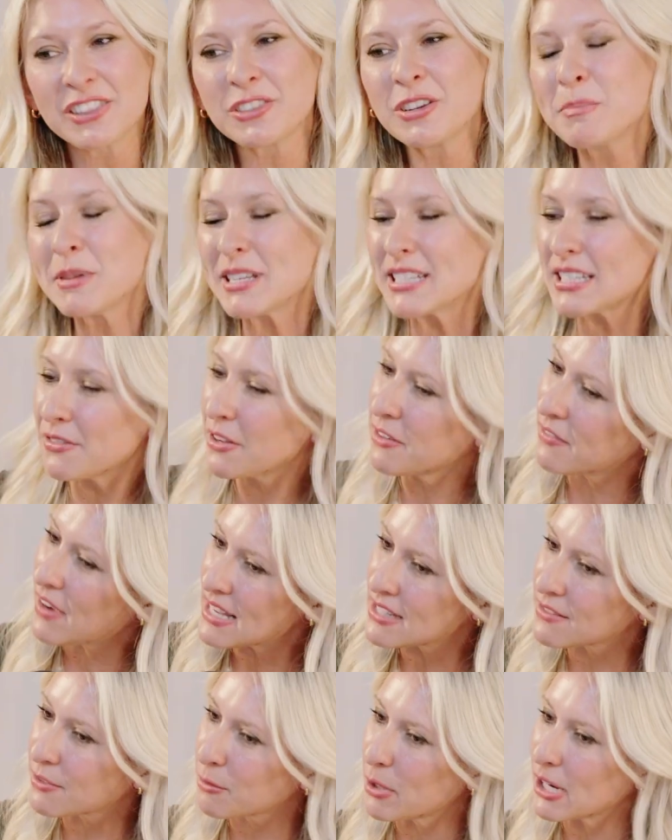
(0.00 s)
3 pieces of
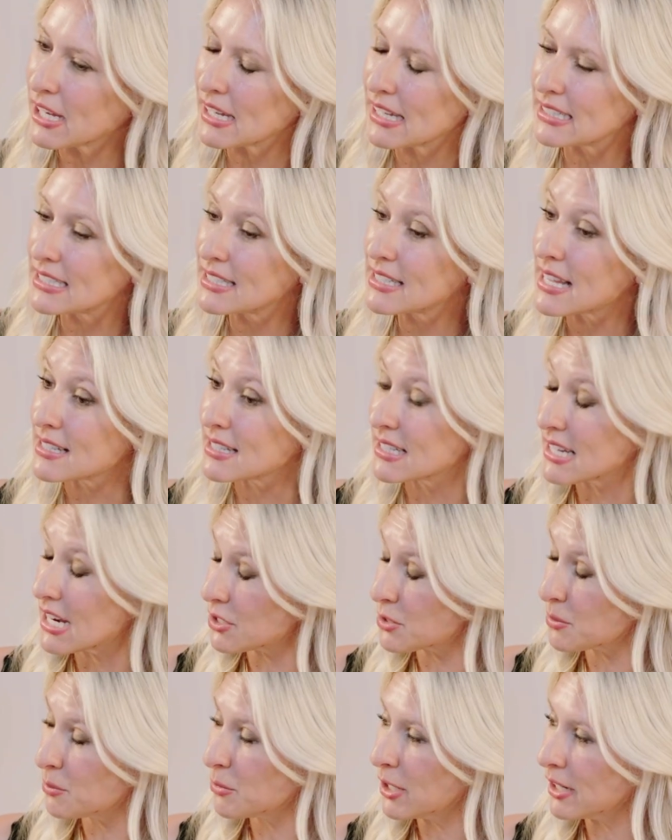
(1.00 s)
advice for breaking into
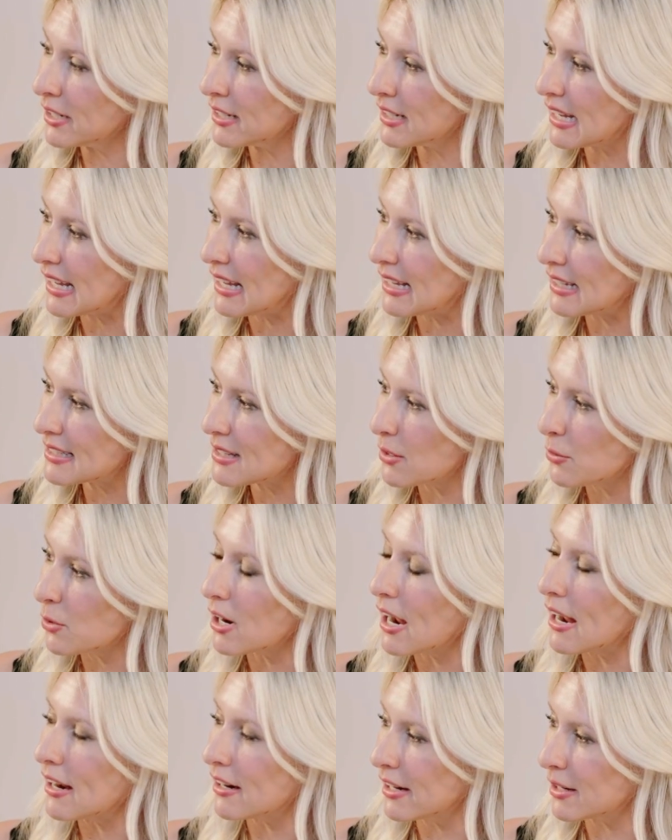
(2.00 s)
destination work
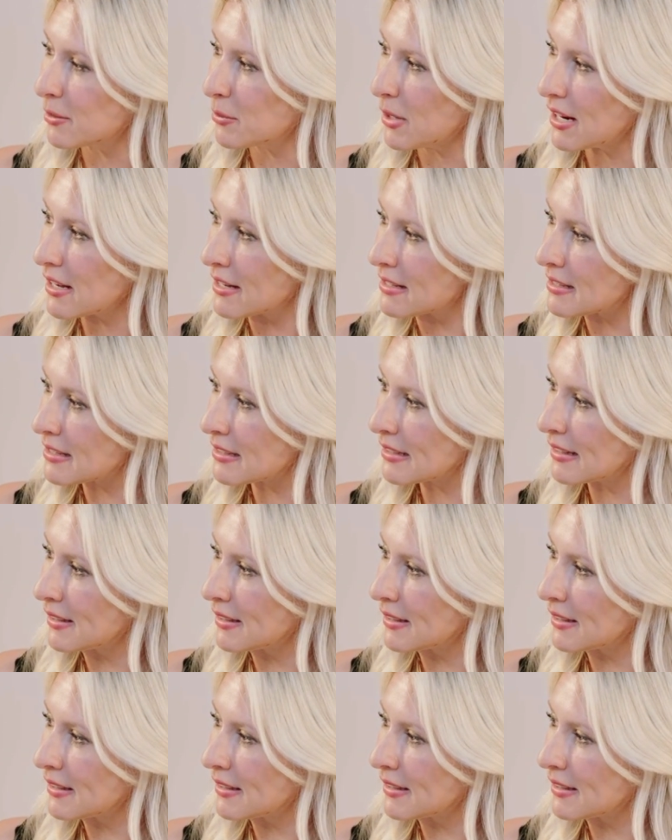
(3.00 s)
or higher end weddings.